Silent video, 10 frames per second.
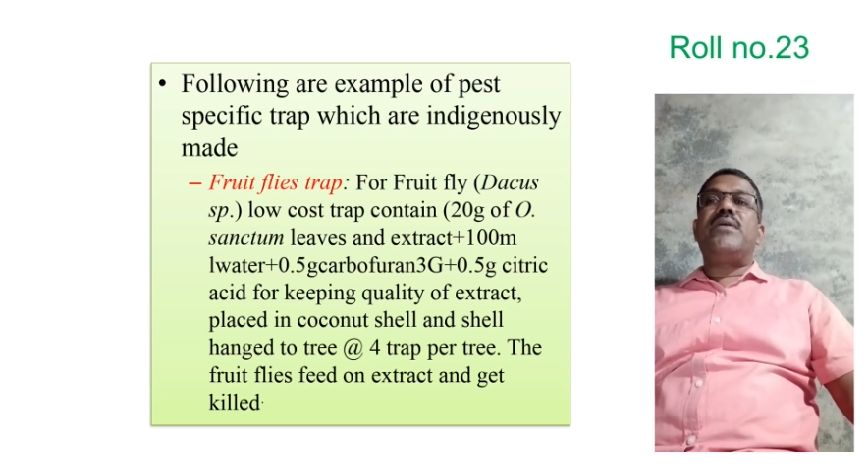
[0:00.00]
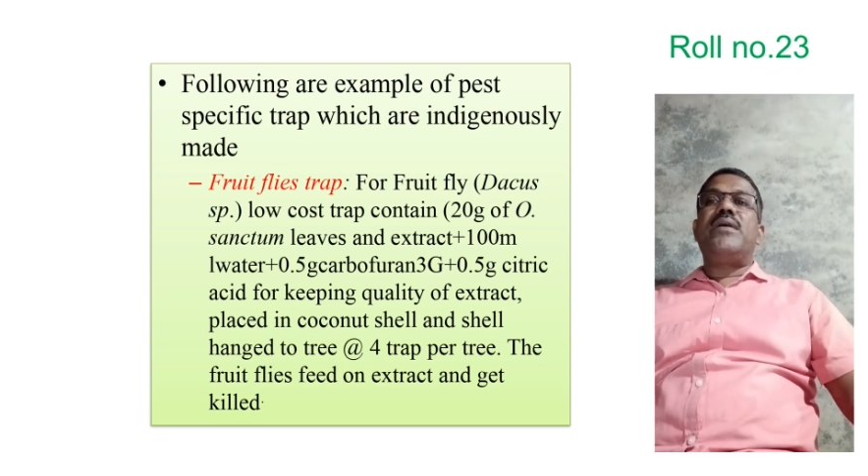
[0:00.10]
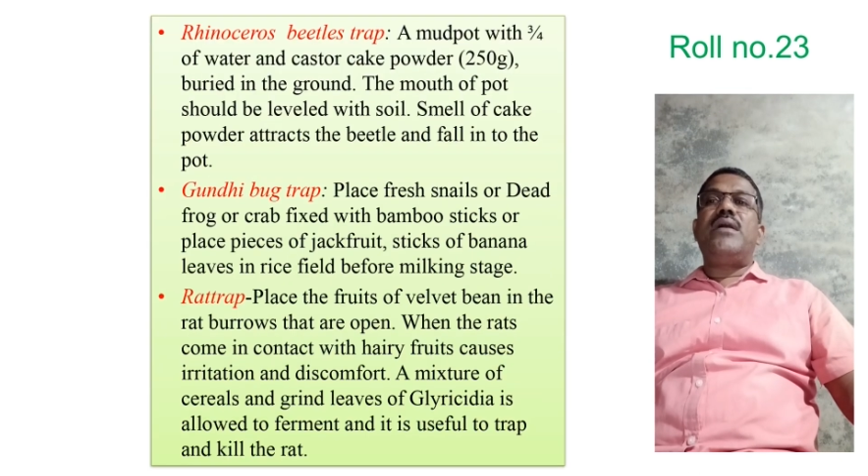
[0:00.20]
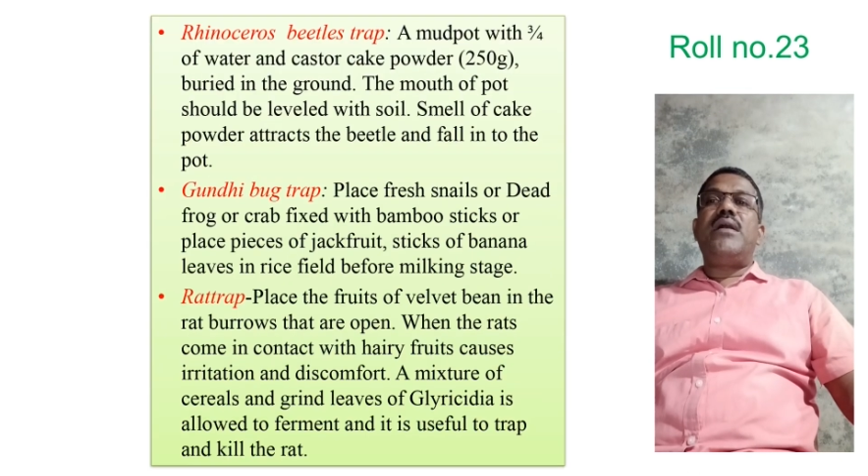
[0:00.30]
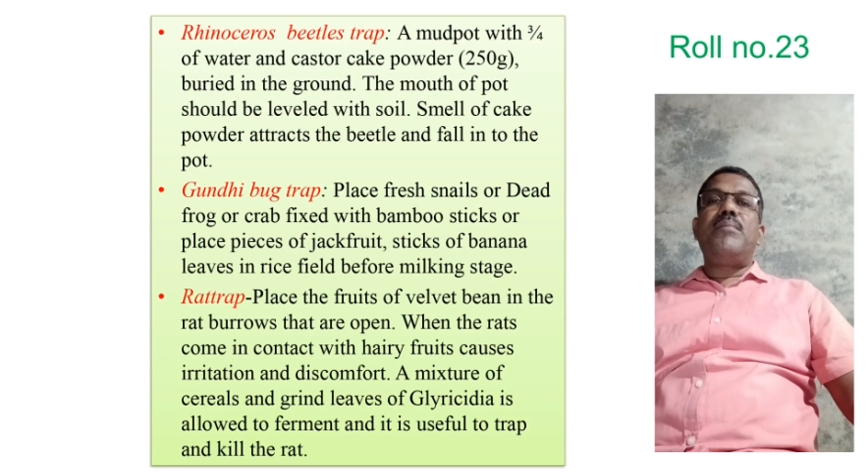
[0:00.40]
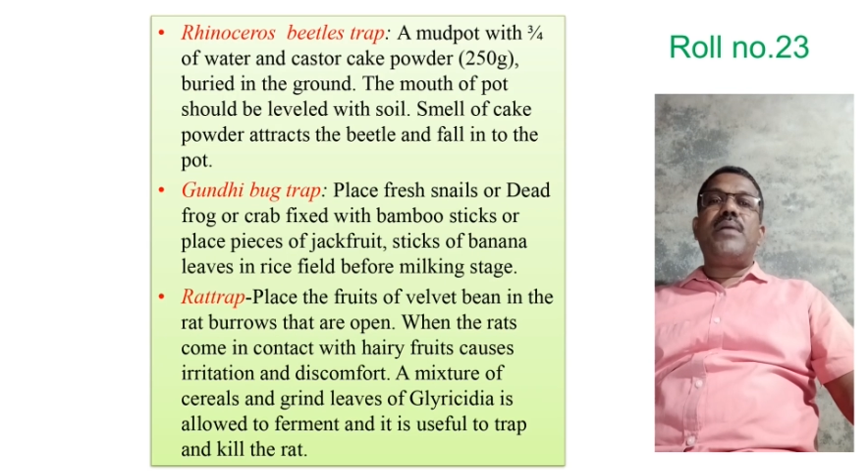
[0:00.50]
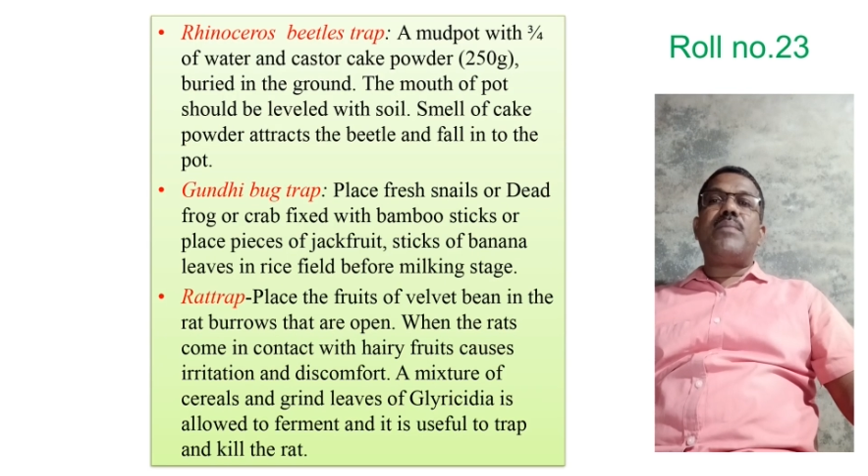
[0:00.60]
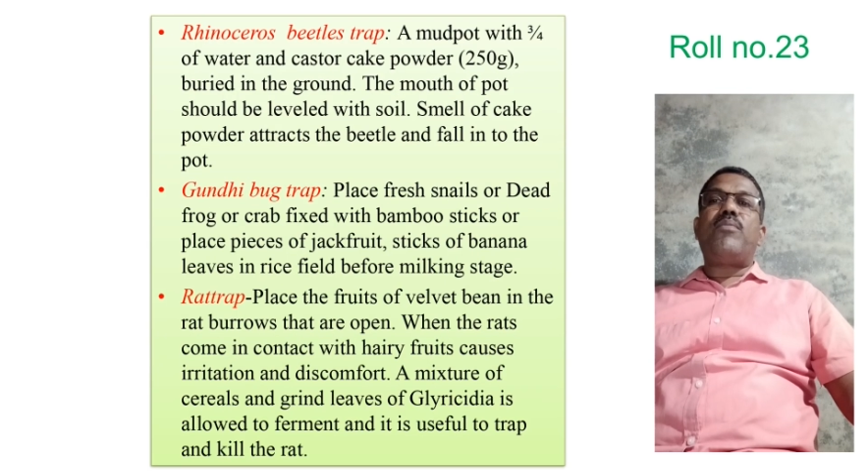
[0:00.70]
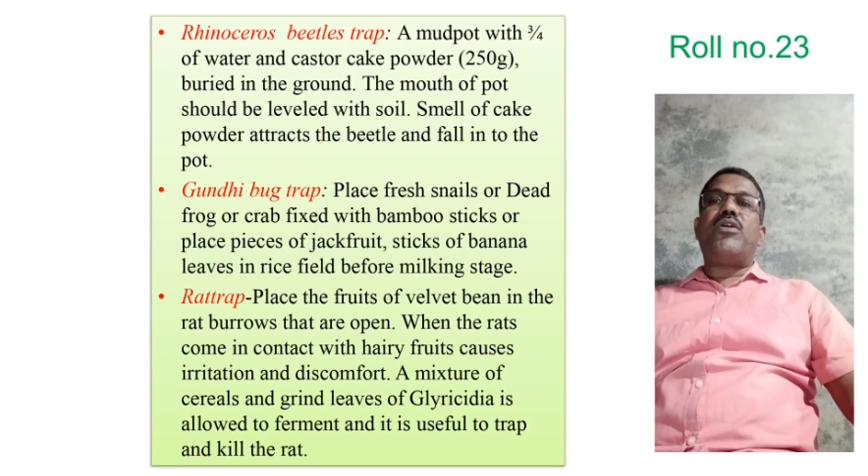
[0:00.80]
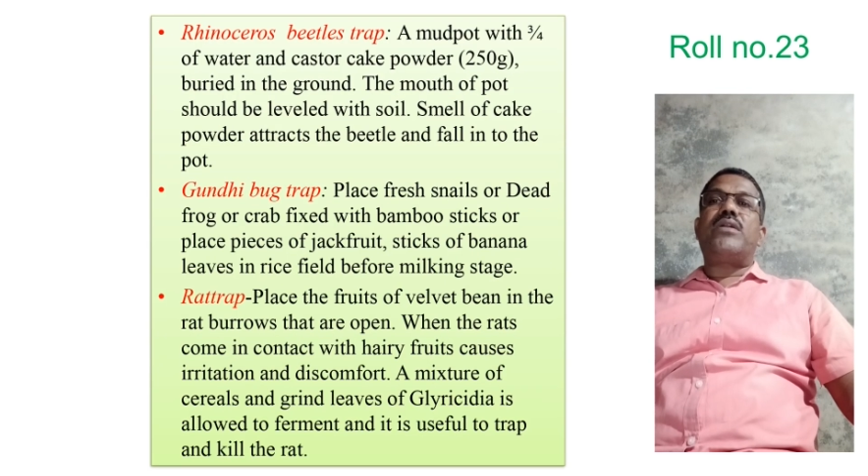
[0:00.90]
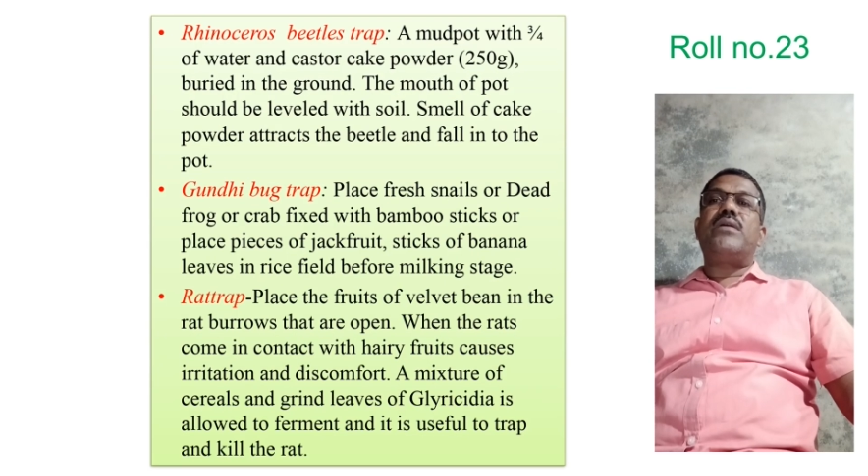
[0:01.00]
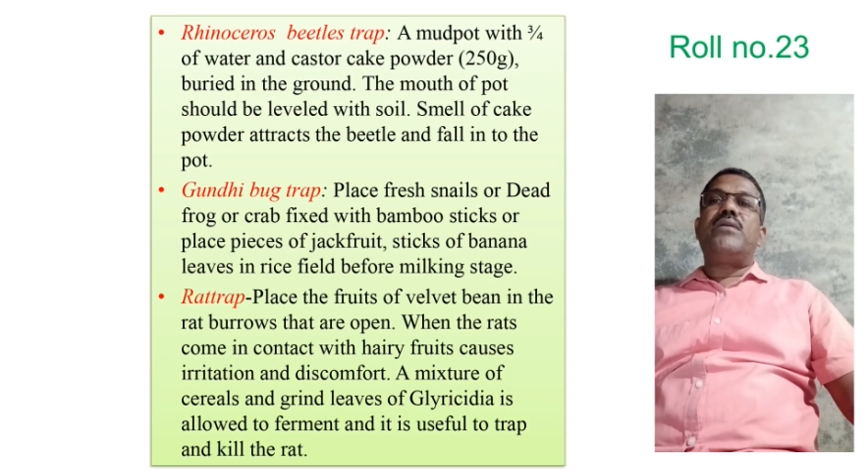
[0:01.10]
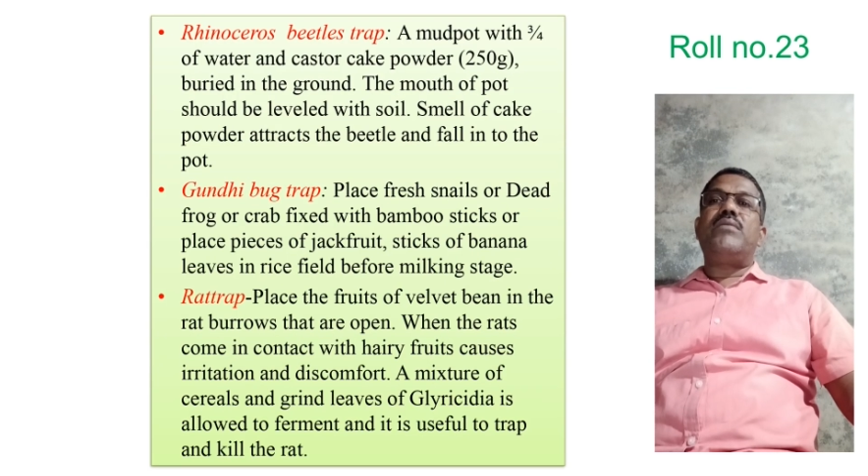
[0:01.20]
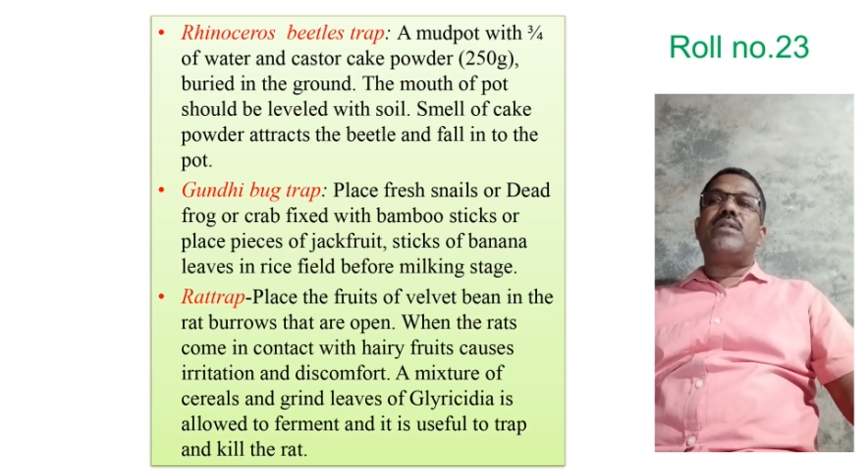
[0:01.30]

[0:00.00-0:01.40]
A mud pot with